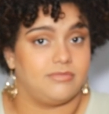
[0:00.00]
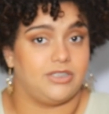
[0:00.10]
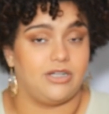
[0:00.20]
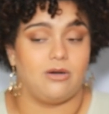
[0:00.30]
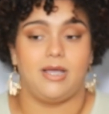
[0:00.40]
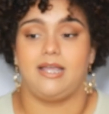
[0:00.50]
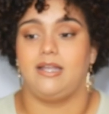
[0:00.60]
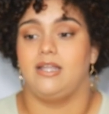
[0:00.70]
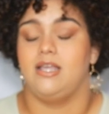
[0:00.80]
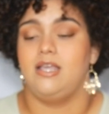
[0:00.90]
you know,
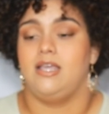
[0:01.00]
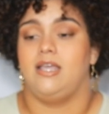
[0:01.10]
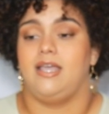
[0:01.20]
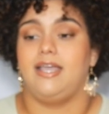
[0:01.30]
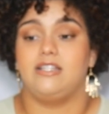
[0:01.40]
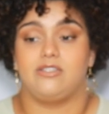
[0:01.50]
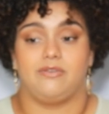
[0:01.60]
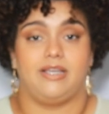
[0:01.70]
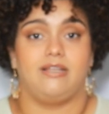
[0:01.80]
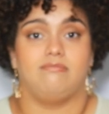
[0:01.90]
and
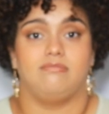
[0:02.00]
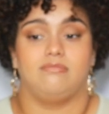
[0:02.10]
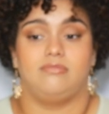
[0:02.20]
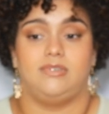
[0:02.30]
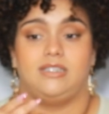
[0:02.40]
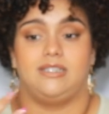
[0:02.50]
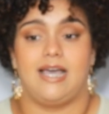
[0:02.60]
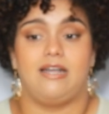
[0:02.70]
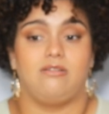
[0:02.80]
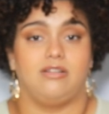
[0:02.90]
answering the
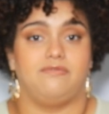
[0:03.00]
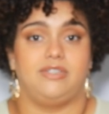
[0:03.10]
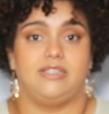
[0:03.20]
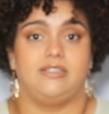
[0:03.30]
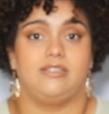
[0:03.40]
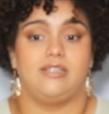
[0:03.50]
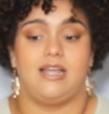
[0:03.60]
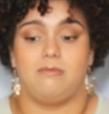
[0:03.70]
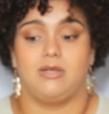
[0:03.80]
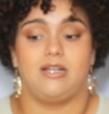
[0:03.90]
title of this, and
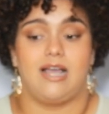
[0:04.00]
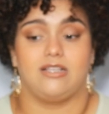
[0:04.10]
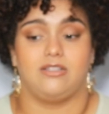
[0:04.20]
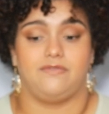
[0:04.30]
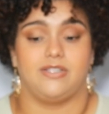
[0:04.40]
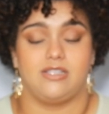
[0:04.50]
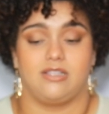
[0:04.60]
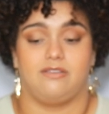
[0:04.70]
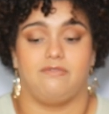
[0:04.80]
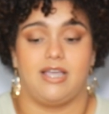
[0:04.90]
I'm gonna actually
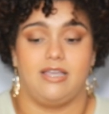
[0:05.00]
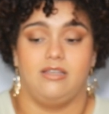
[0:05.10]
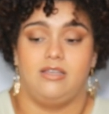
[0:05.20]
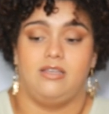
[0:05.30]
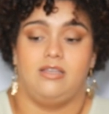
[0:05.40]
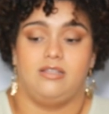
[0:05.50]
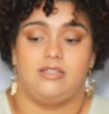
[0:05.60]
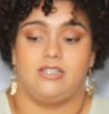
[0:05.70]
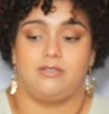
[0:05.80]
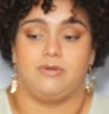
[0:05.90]
physically write
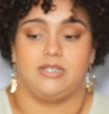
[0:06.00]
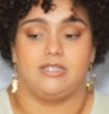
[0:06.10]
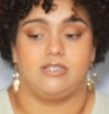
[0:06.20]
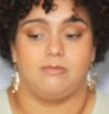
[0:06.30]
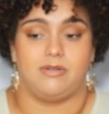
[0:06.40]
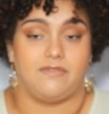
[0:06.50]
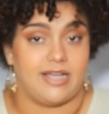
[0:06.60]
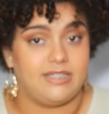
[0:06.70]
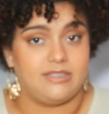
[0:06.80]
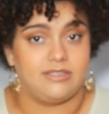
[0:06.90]
to this person some
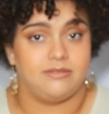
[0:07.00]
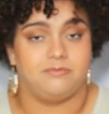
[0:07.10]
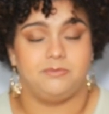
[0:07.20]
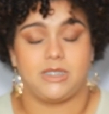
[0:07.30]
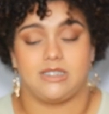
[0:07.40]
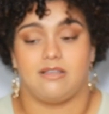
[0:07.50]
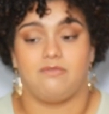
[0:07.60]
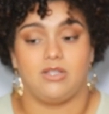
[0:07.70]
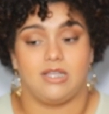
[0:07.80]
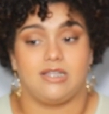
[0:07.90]
advice because I
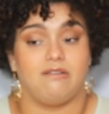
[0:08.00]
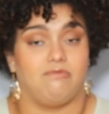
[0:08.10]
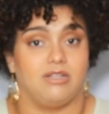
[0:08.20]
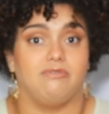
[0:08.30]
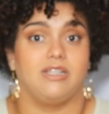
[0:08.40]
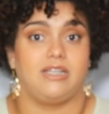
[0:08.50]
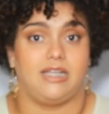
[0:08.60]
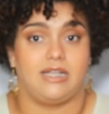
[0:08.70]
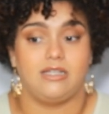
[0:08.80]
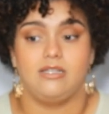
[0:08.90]
feel like they really, really
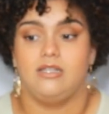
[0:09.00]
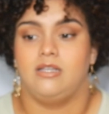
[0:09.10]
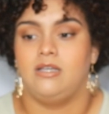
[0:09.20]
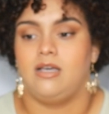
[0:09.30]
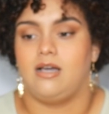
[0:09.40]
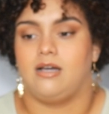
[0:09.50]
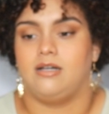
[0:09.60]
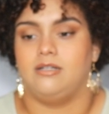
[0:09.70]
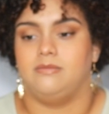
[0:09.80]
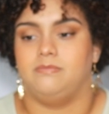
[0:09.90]
need it.
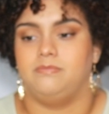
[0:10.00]
Um,